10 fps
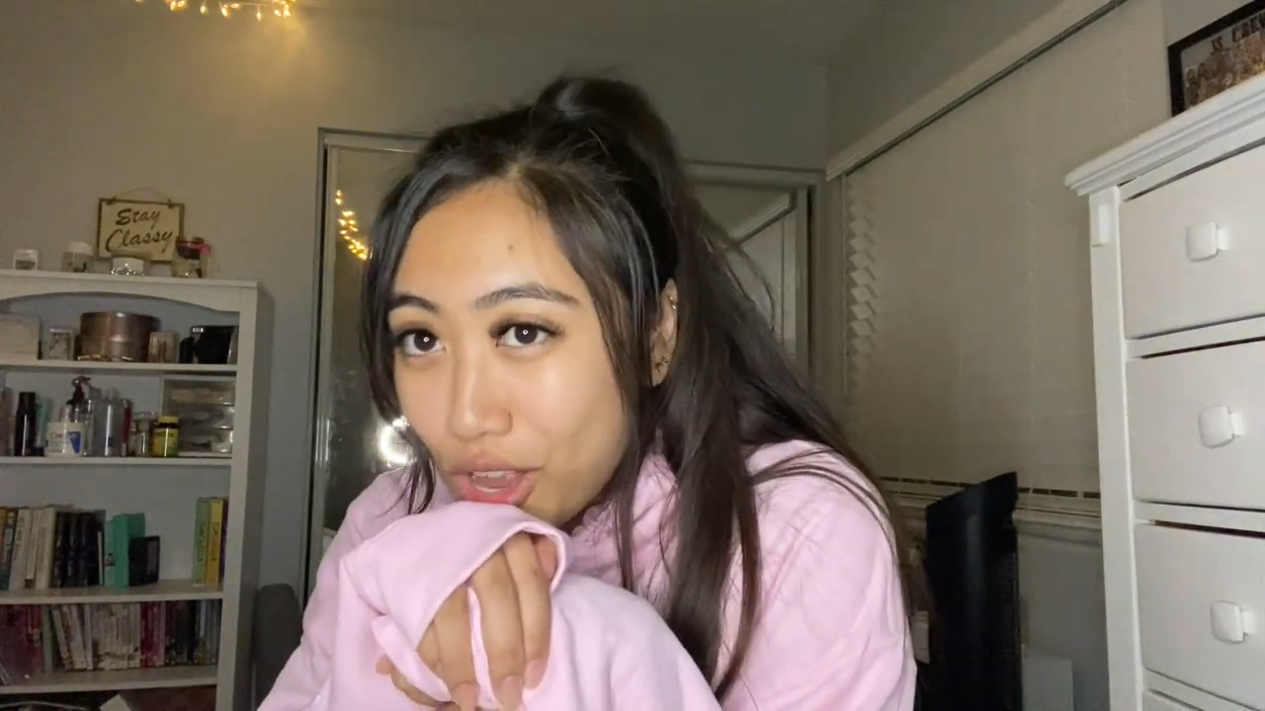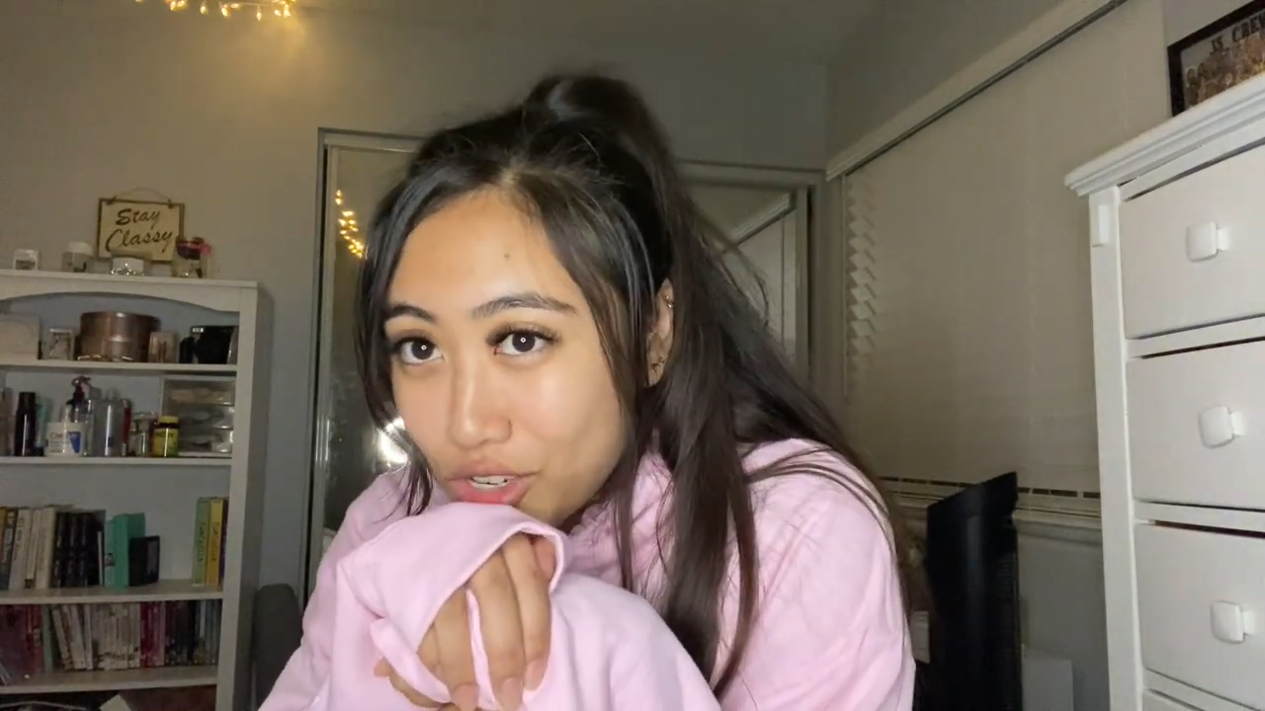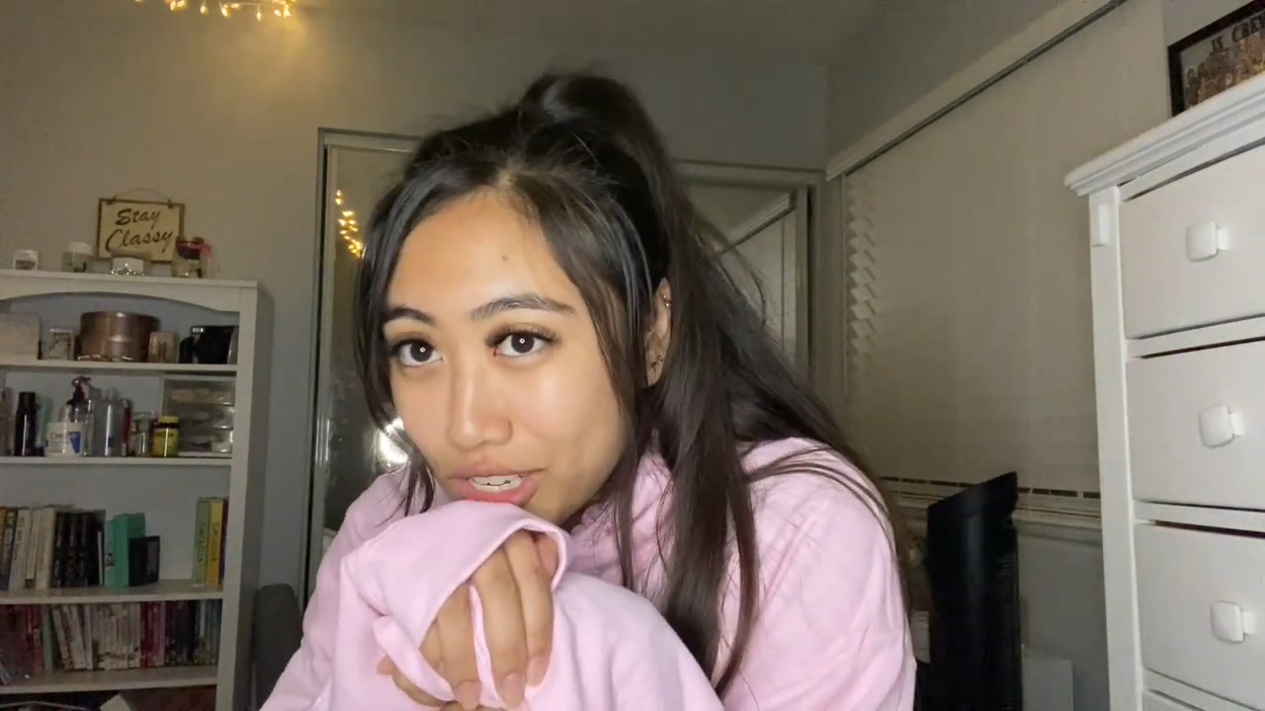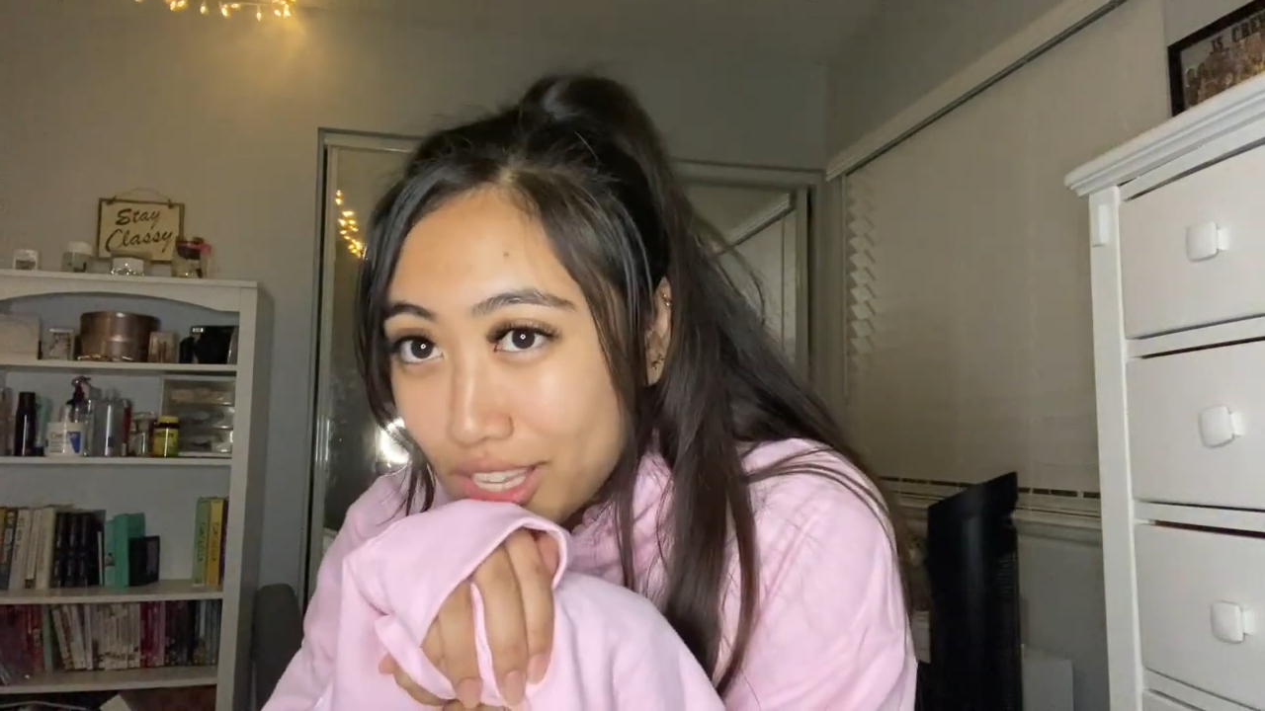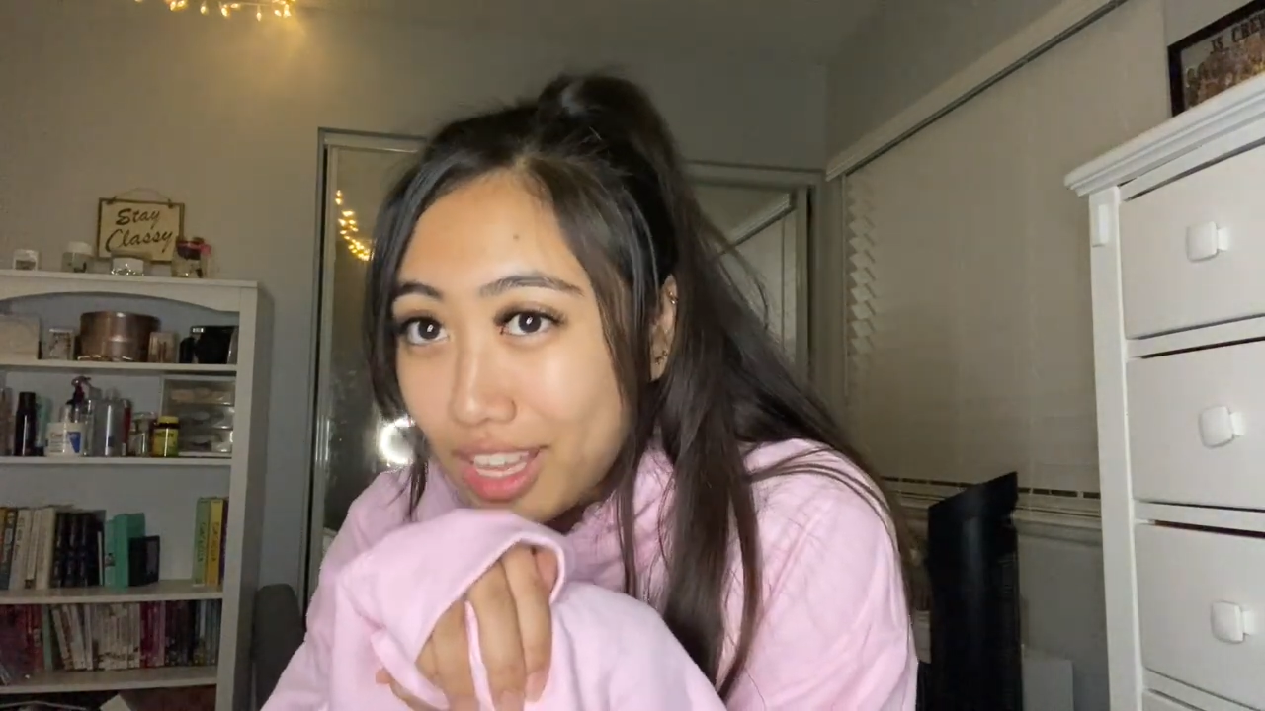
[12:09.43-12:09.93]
watching